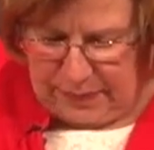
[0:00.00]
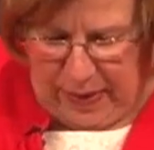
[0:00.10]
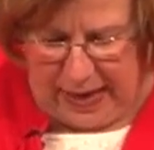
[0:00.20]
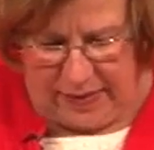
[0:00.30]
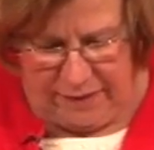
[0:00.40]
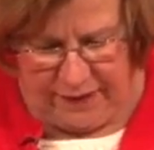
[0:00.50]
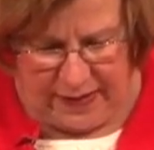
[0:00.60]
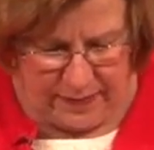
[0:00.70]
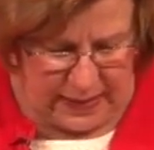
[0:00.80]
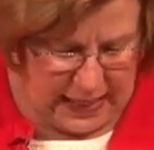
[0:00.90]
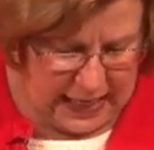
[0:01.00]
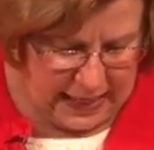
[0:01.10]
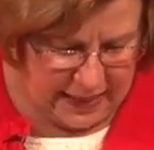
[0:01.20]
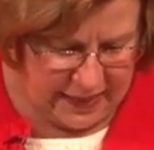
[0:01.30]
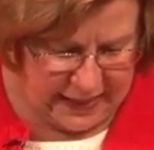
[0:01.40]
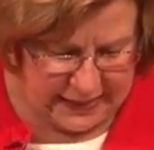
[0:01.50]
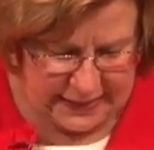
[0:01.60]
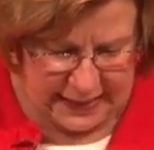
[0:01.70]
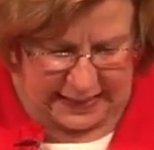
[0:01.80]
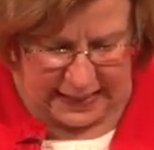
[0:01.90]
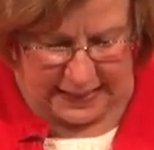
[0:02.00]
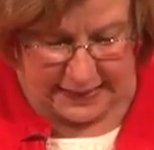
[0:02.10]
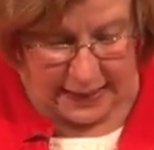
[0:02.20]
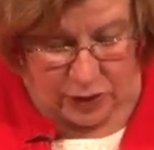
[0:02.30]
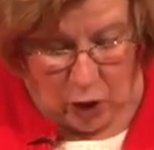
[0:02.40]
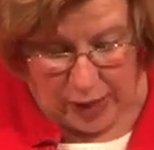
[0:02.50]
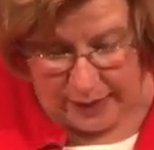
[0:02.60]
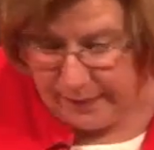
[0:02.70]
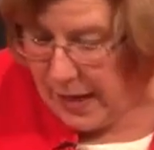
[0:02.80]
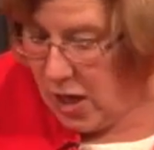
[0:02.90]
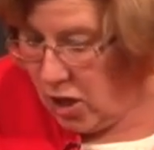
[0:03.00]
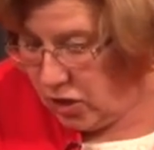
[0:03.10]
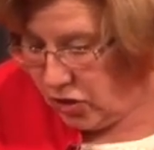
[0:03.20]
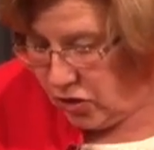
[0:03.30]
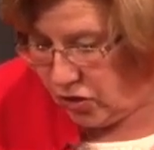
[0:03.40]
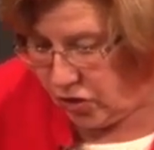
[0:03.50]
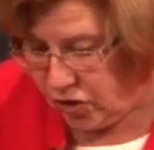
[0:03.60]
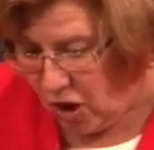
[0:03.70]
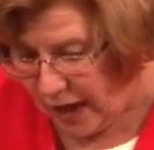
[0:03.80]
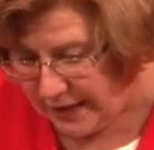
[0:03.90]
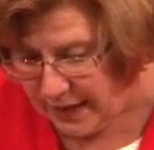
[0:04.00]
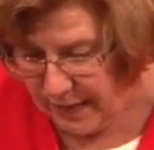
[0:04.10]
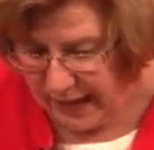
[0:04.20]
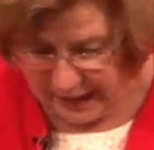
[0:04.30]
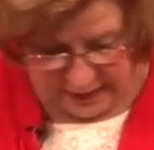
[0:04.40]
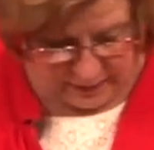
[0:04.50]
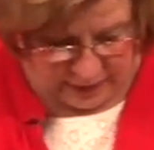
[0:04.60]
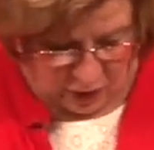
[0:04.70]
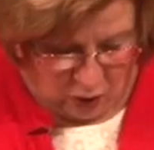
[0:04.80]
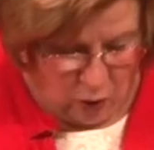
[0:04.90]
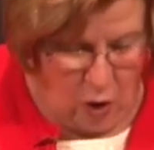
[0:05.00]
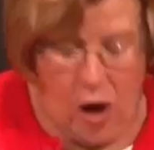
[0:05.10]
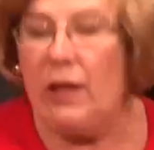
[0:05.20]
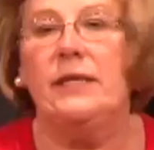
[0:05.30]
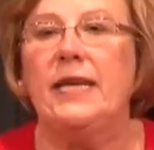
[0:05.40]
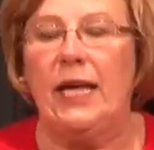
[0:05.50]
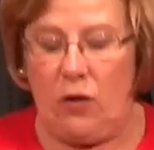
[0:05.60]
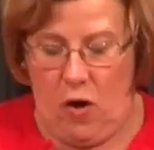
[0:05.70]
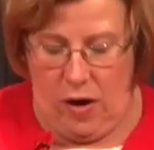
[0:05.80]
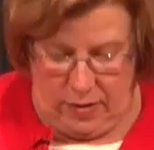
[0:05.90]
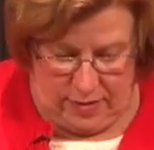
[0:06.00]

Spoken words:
part of the family and thinks it is a dog. Talks to my husband all day long.